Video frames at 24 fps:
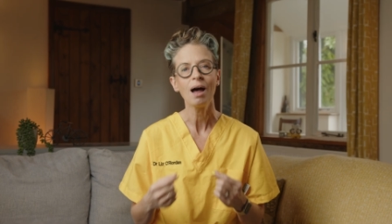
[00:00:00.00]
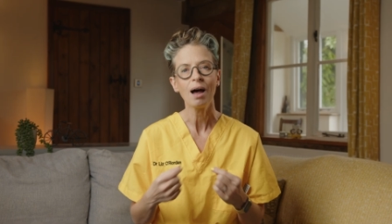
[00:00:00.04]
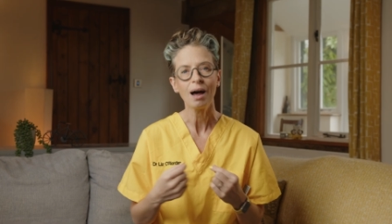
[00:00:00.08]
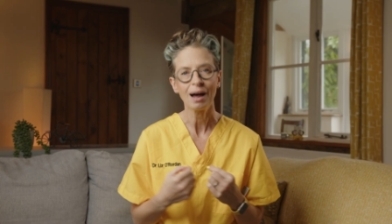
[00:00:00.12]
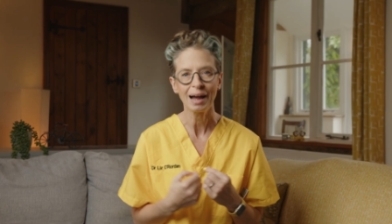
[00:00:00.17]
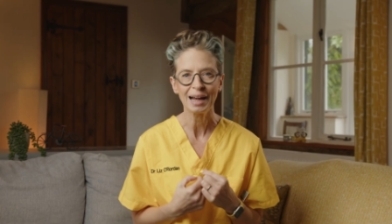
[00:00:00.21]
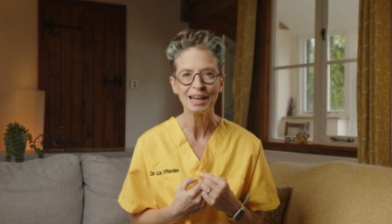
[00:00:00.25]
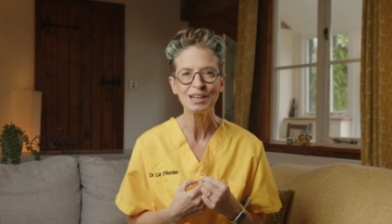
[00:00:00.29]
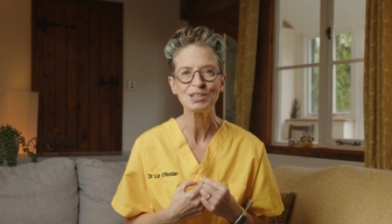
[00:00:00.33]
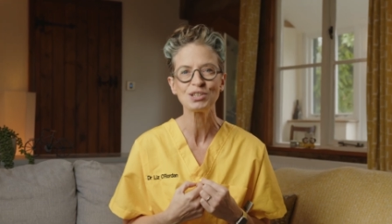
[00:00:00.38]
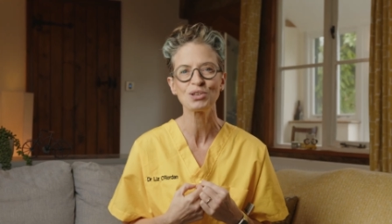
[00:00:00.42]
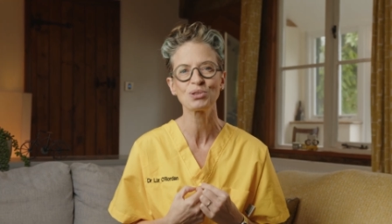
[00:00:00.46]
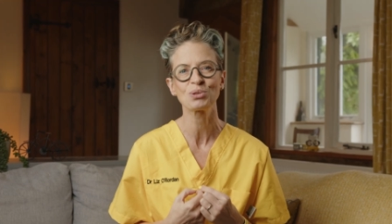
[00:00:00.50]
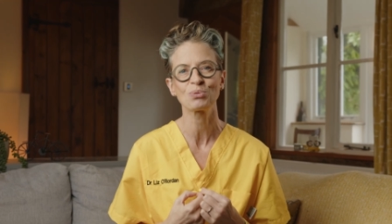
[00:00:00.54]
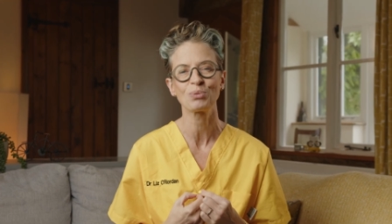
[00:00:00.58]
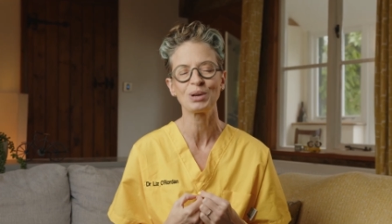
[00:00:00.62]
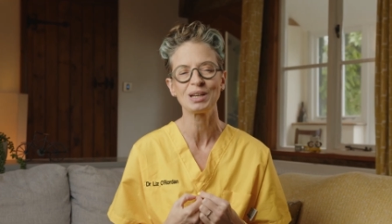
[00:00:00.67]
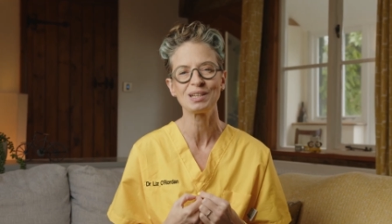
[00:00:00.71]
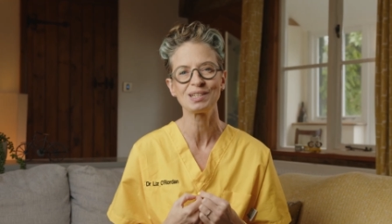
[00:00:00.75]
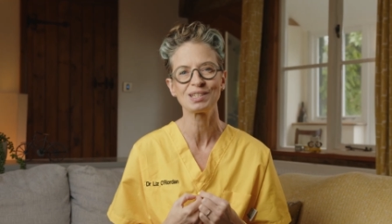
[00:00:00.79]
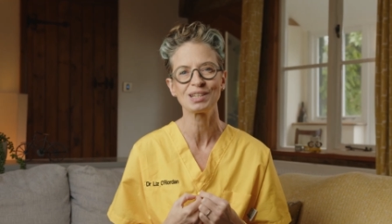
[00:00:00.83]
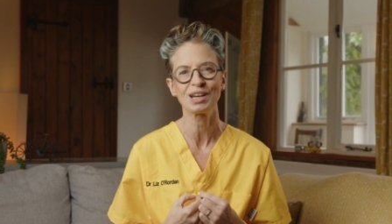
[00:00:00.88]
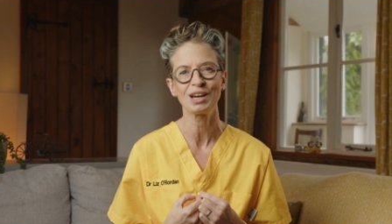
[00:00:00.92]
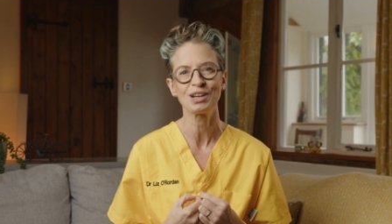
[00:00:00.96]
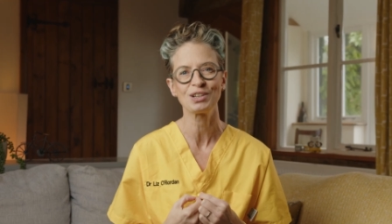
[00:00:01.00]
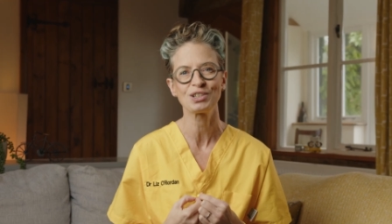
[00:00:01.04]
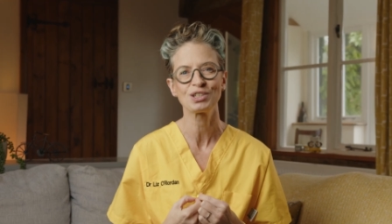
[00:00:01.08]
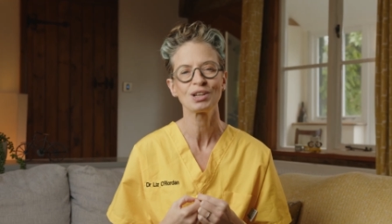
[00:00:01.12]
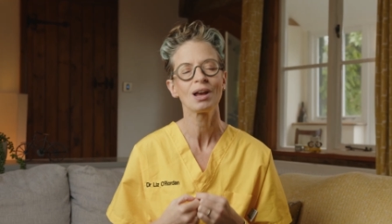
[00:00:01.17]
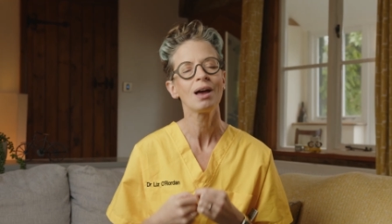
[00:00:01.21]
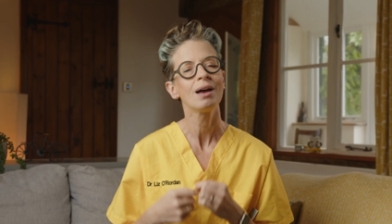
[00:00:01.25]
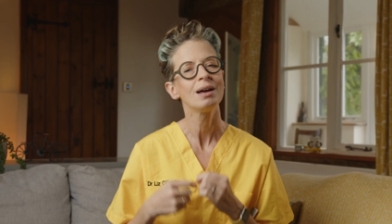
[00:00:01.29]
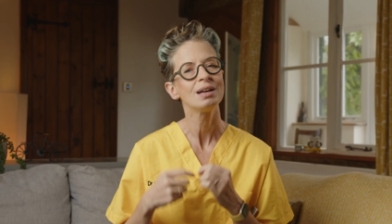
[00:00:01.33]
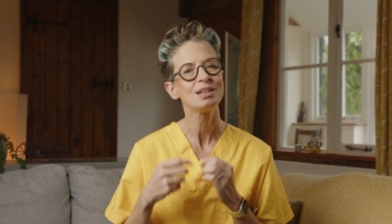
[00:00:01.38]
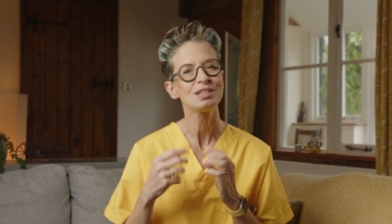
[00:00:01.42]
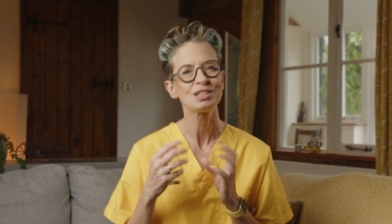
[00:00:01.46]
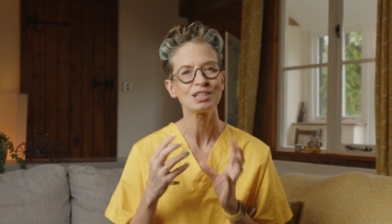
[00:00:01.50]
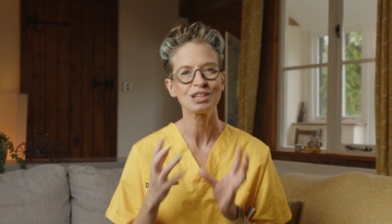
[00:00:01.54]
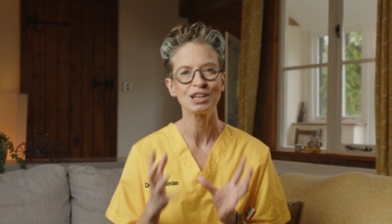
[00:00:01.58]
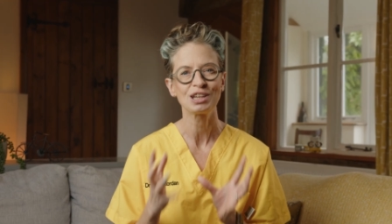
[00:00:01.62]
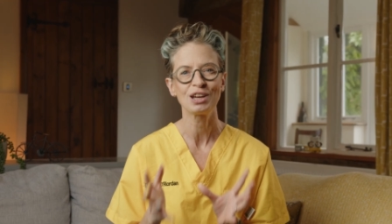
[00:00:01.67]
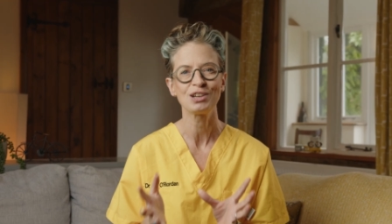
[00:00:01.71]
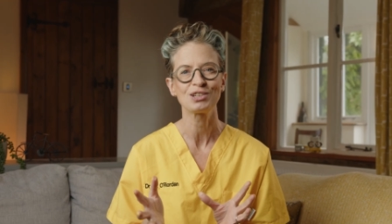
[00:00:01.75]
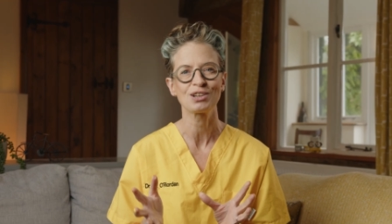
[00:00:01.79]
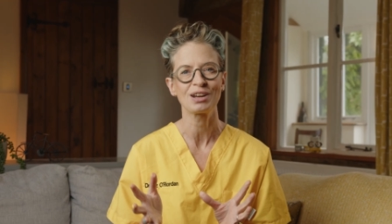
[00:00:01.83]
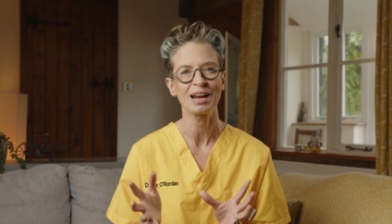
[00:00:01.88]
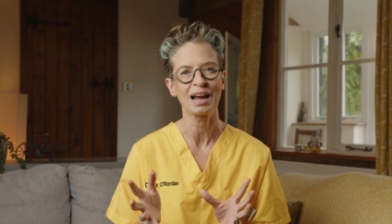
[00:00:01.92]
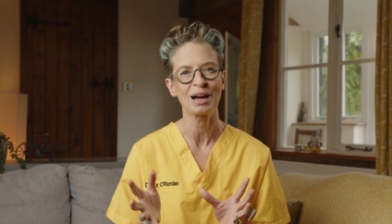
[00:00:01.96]
I do the research, so
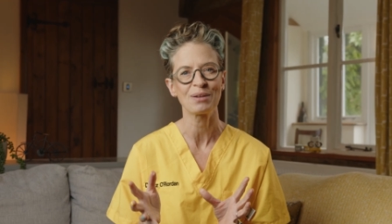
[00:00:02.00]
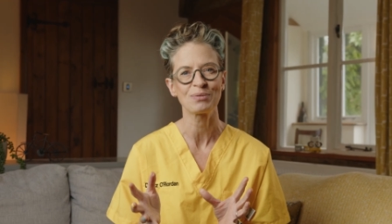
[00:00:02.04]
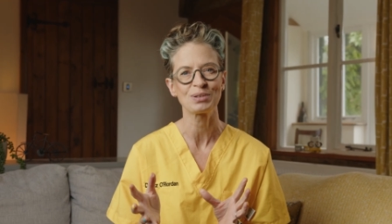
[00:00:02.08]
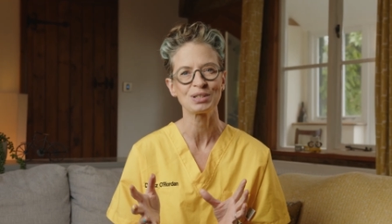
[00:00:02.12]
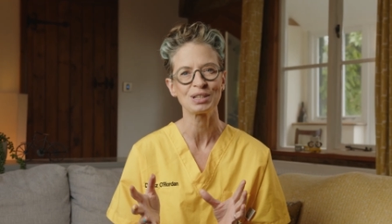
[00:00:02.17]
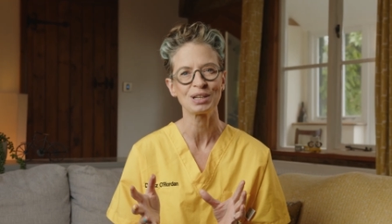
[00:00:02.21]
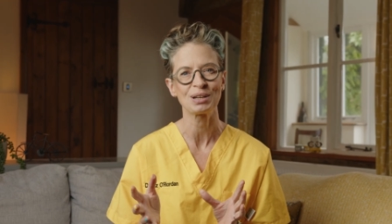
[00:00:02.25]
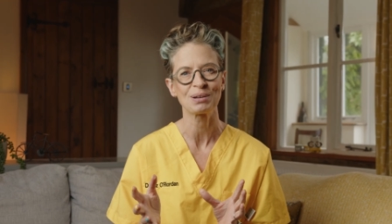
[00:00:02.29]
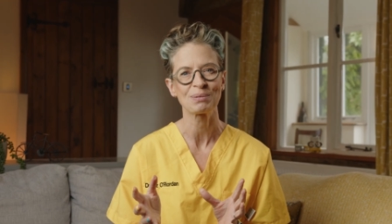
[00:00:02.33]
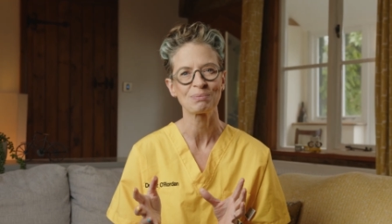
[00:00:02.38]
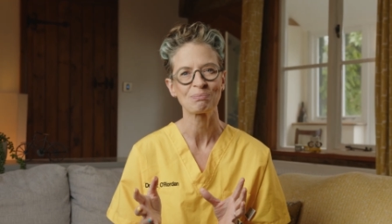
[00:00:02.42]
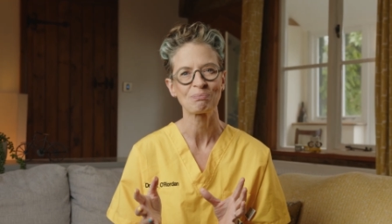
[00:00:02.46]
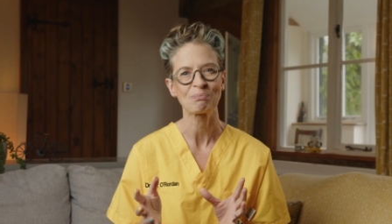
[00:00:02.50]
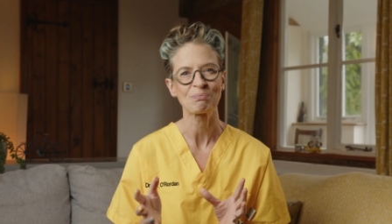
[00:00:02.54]
you don't have to.